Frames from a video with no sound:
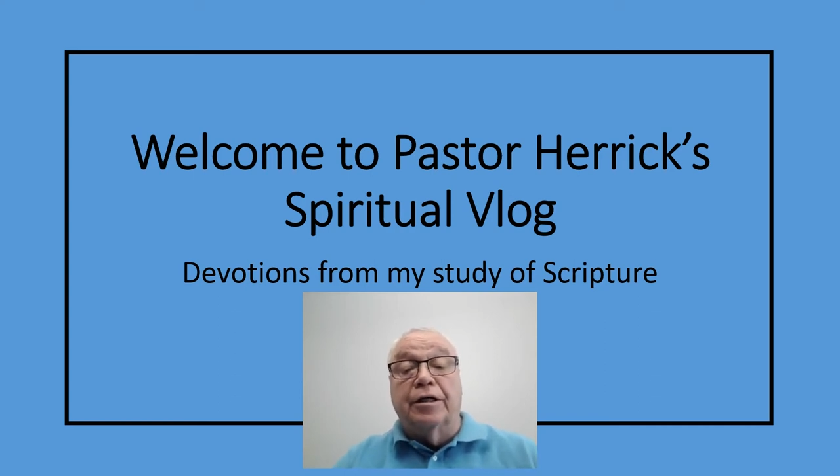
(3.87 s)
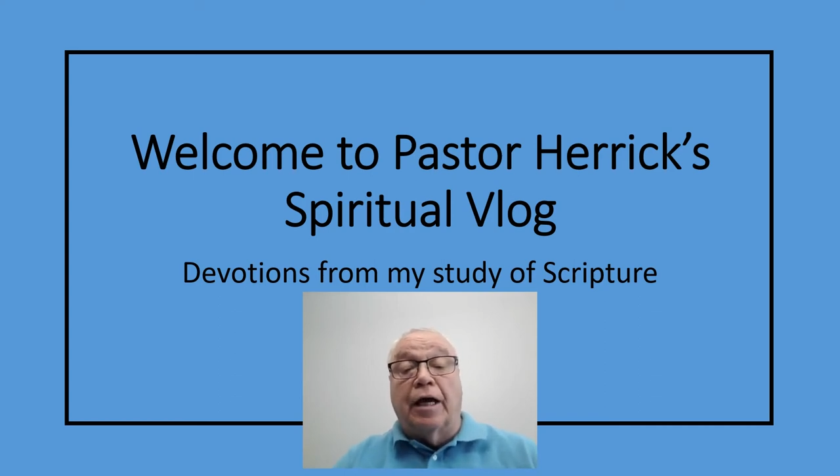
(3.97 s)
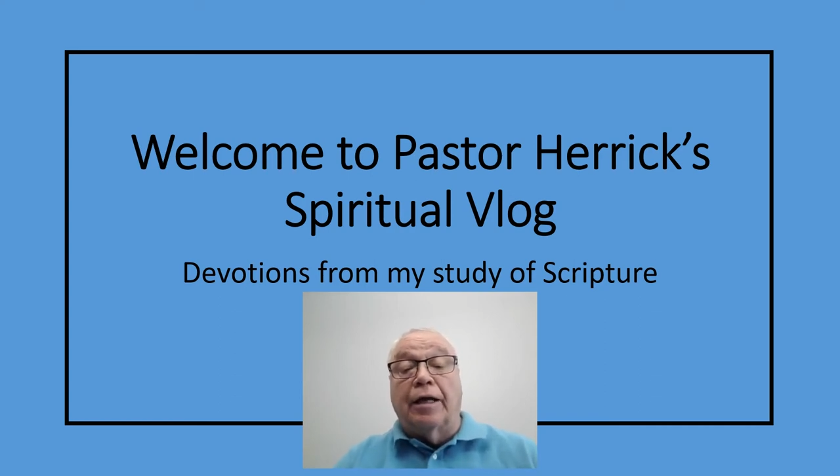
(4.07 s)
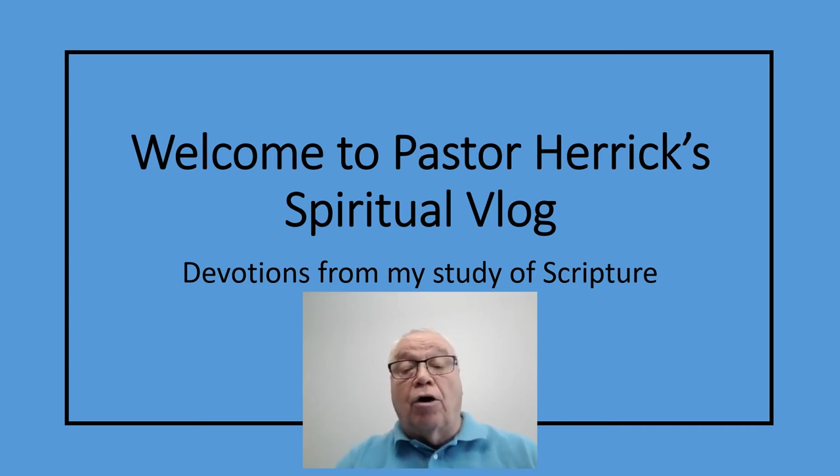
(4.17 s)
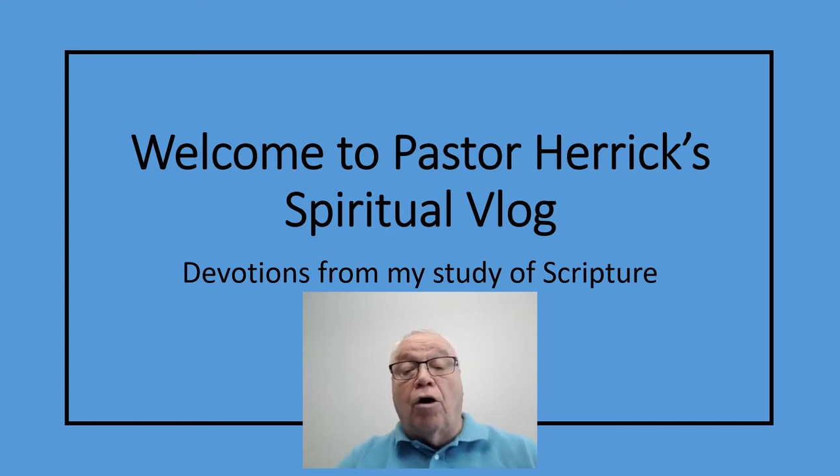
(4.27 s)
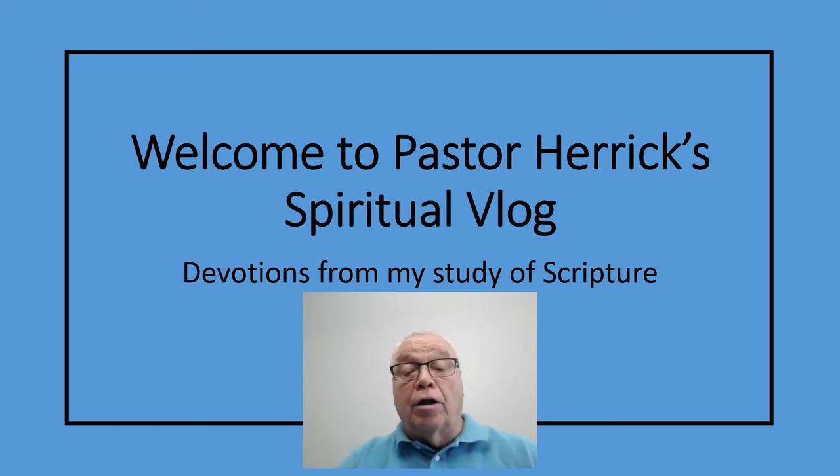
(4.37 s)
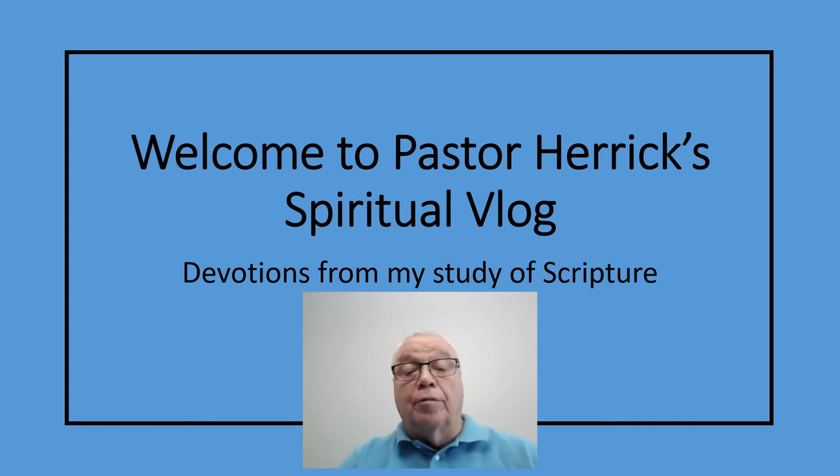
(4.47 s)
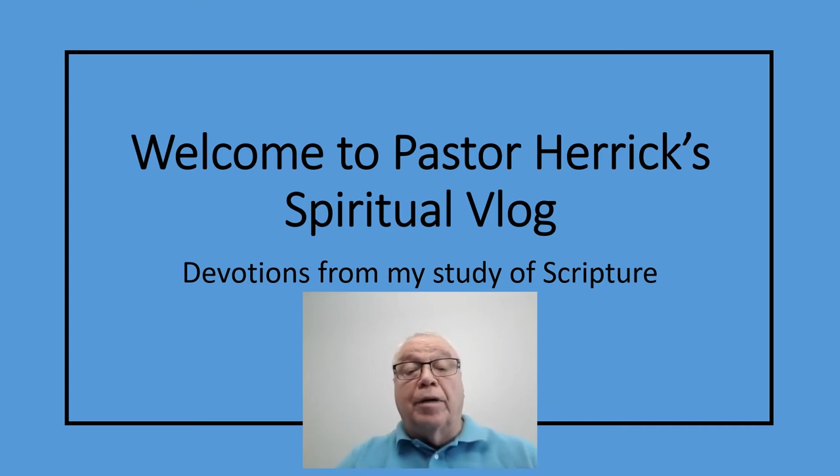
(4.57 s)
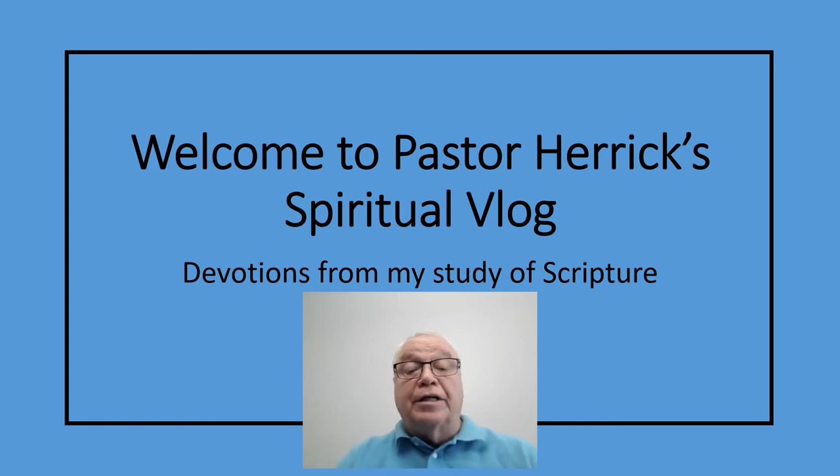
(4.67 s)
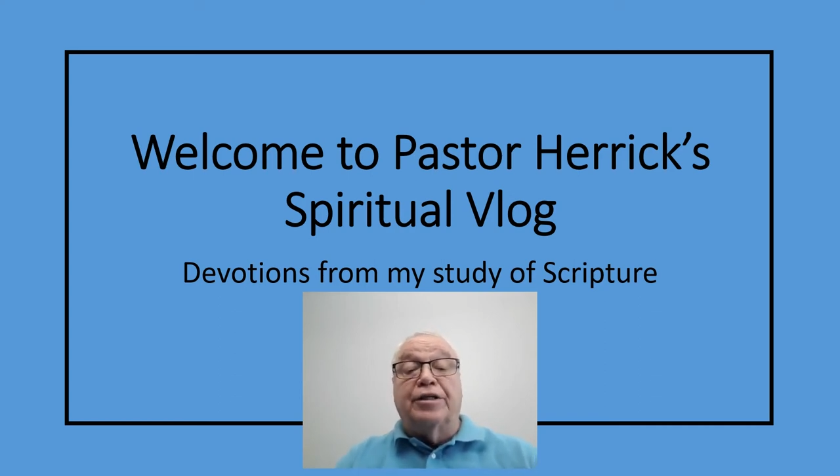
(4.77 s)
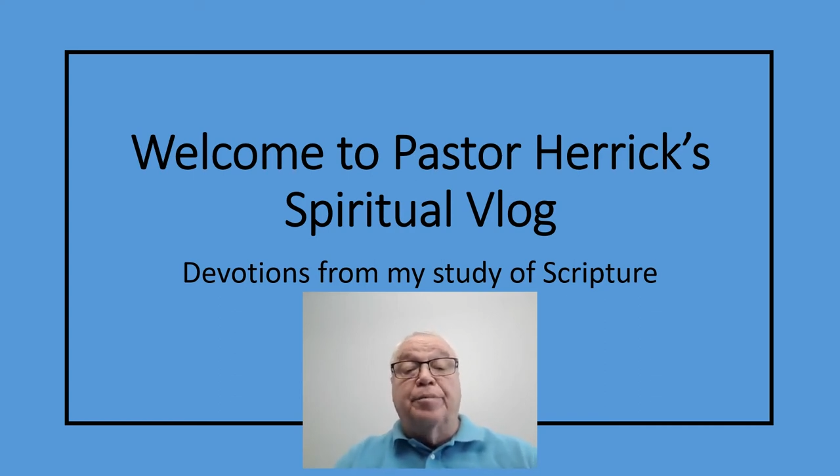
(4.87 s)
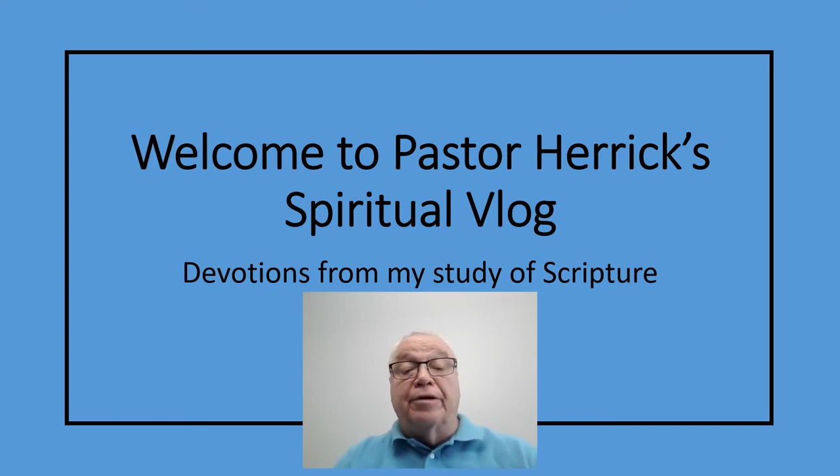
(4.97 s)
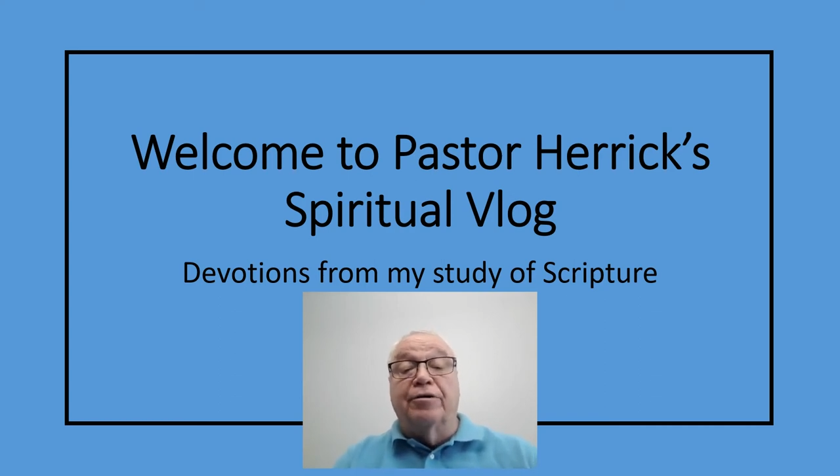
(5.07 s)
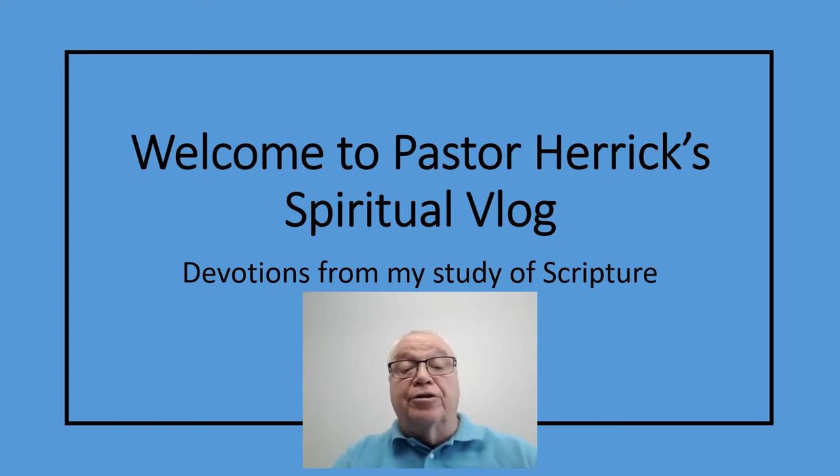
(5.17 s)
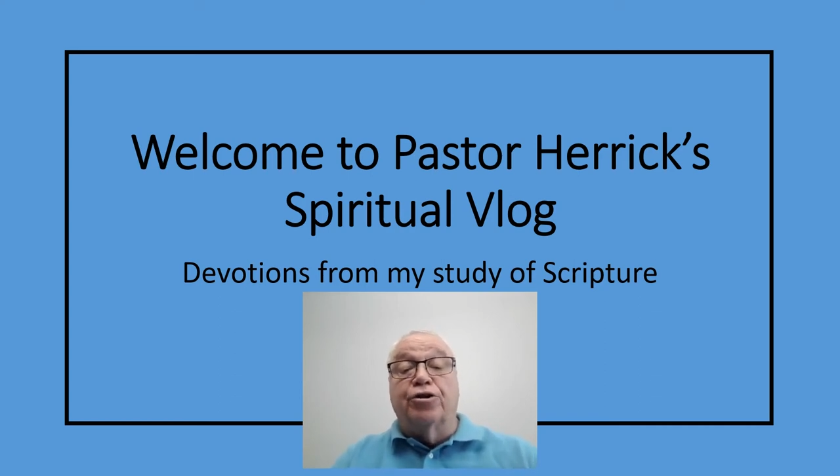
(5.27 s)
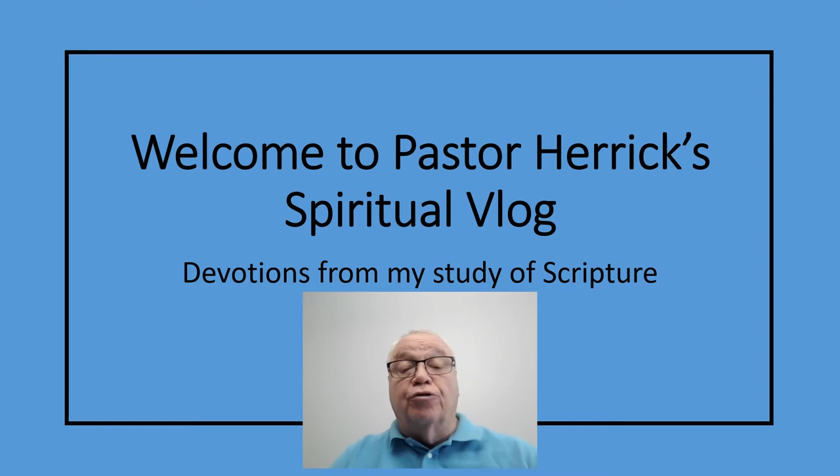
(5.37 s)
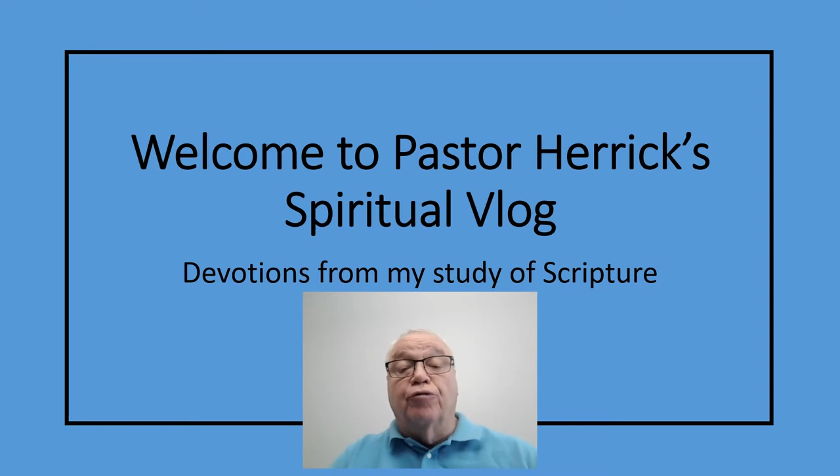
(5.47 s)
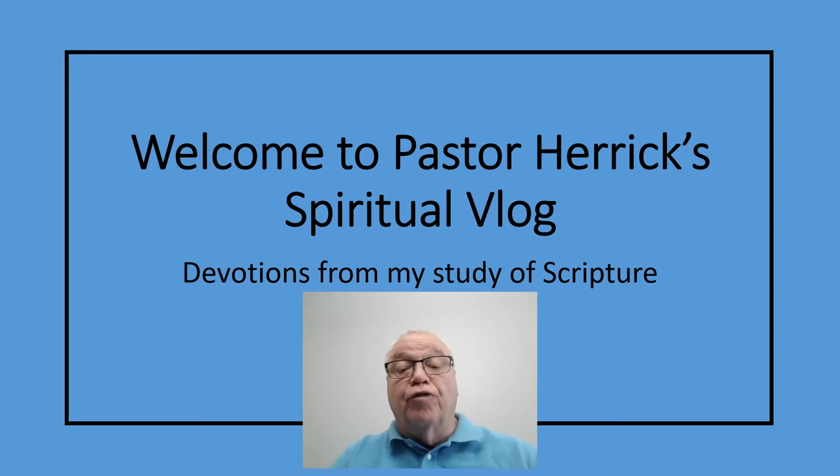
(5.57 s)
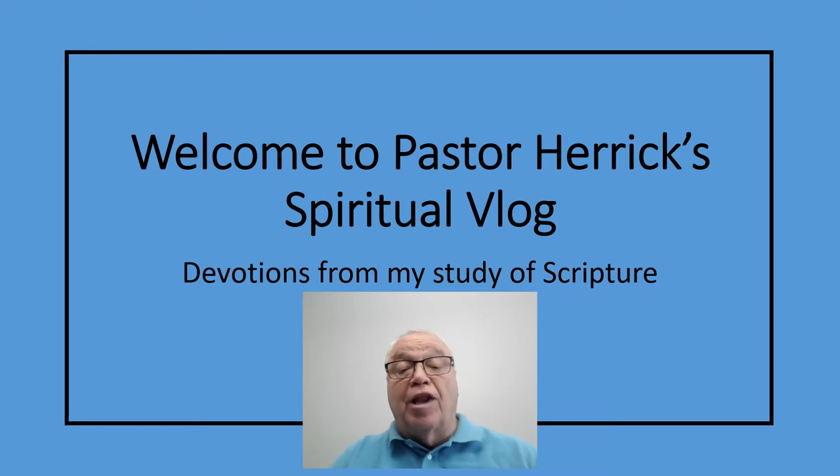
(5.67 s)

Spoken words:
I call it my spiritual